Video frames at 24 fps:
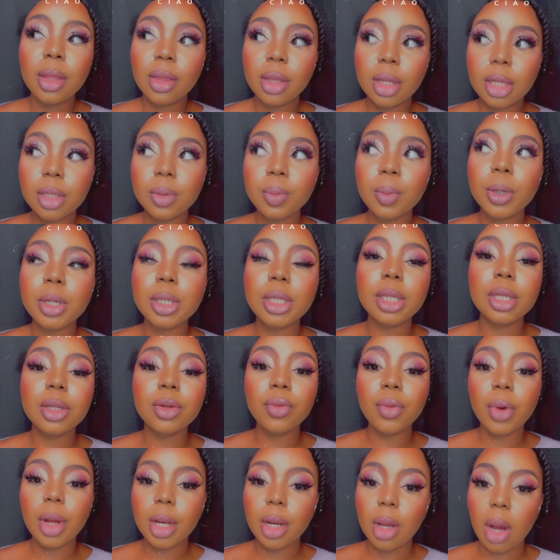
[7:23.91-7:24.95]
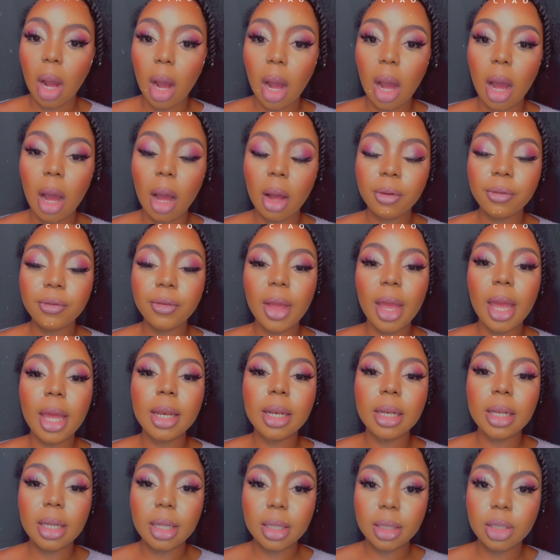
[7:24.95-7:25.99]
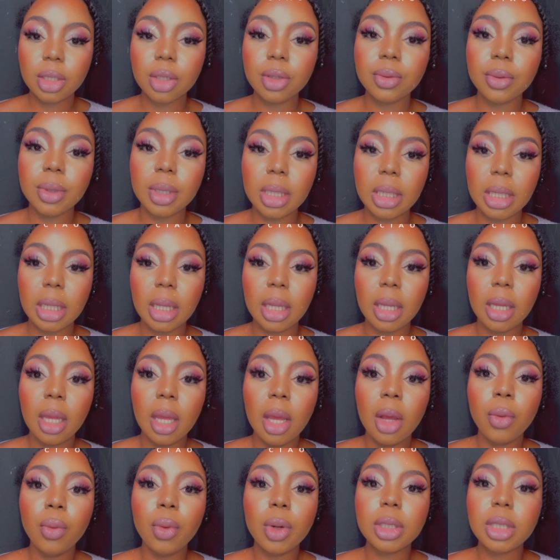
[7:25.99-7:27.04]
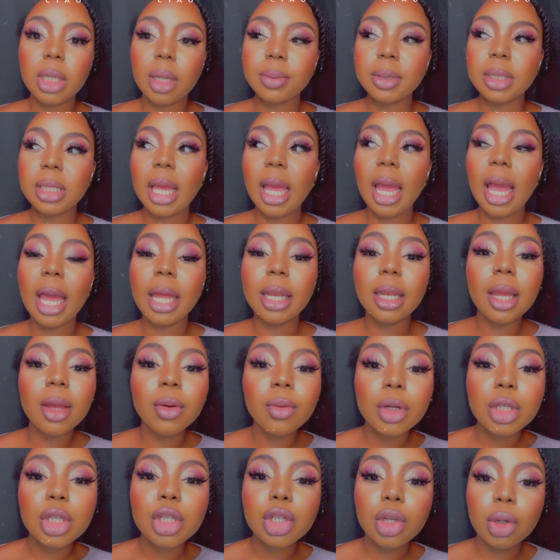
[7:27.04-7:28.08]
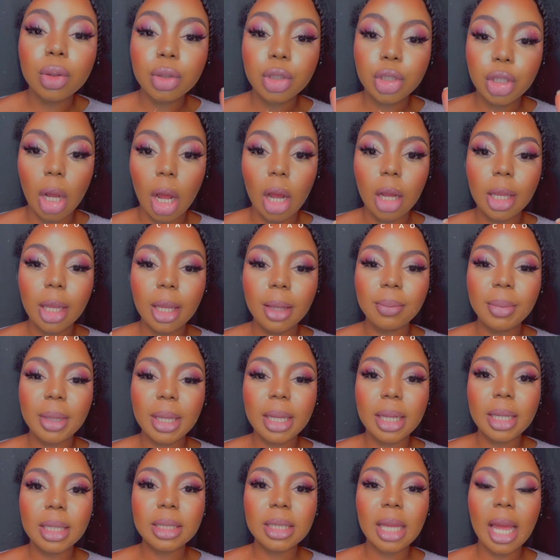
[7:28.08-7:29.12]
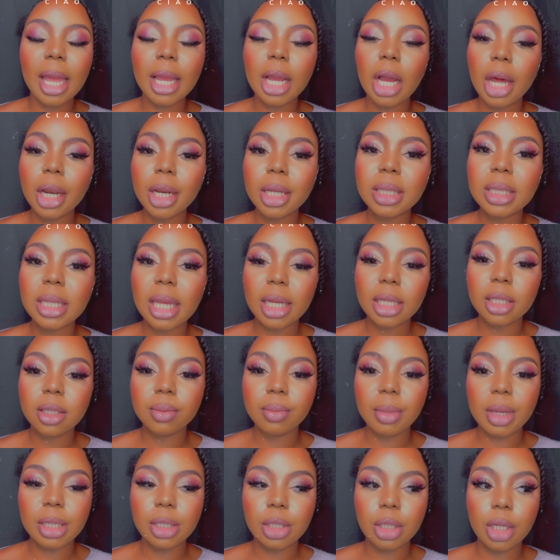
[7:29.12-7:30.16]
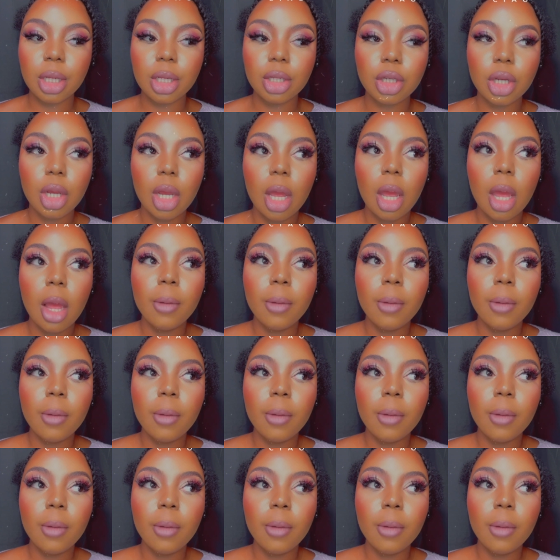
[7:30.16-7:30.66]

This person went off and literally was upset, and it was so shocking because I got a text message.